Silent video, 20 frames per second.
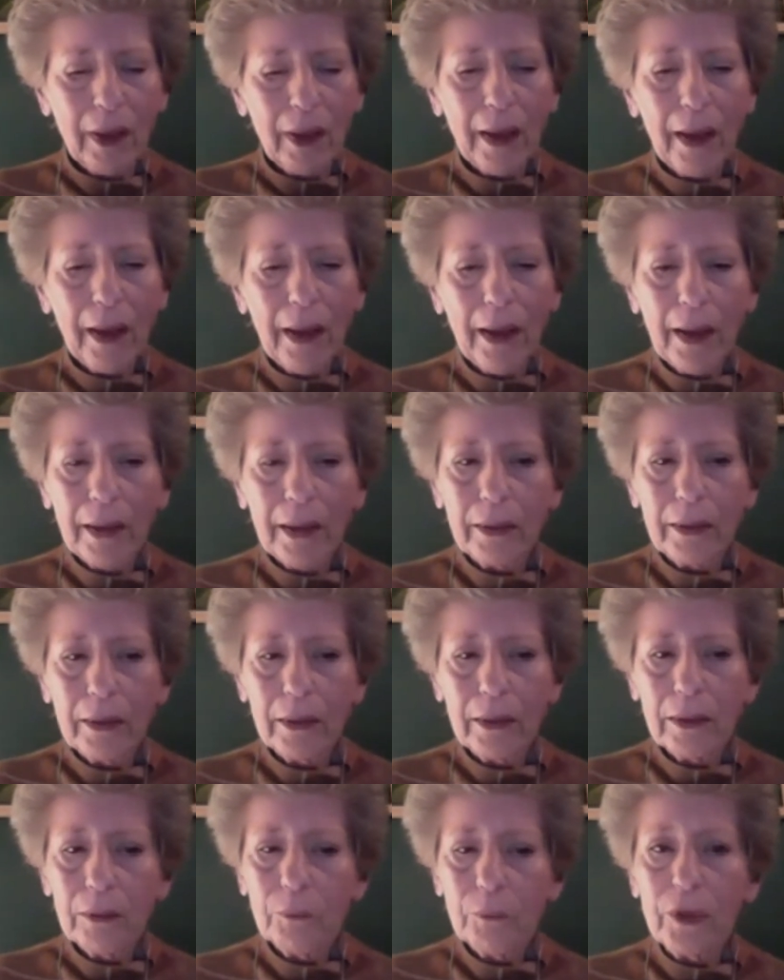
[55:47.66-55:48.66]

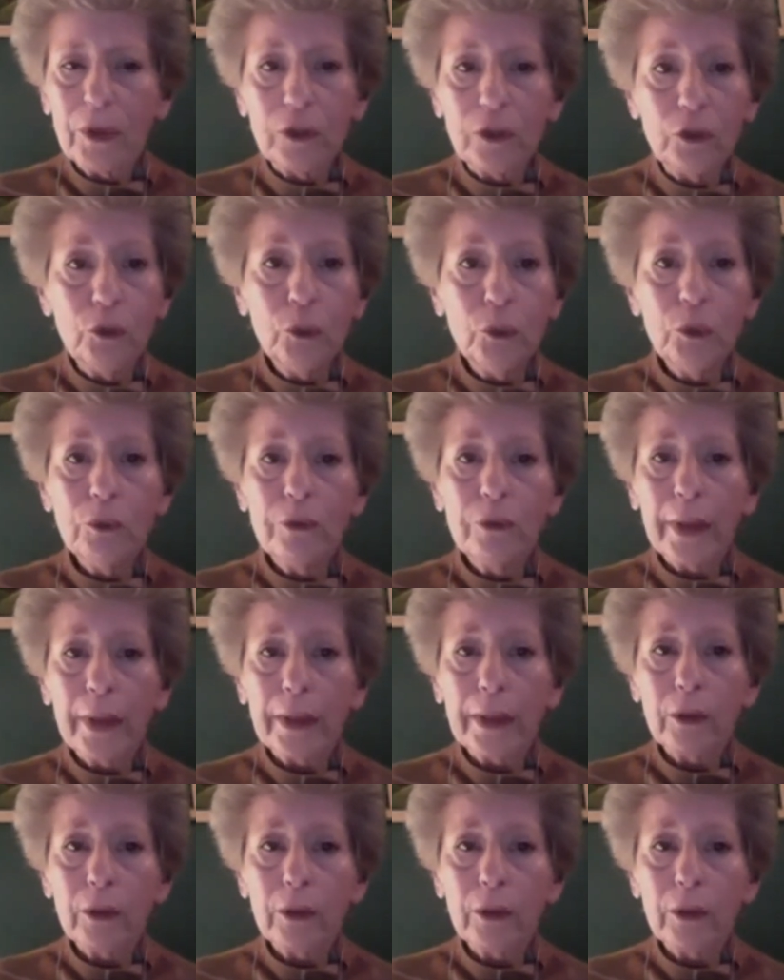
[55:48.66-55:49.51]
And we knew that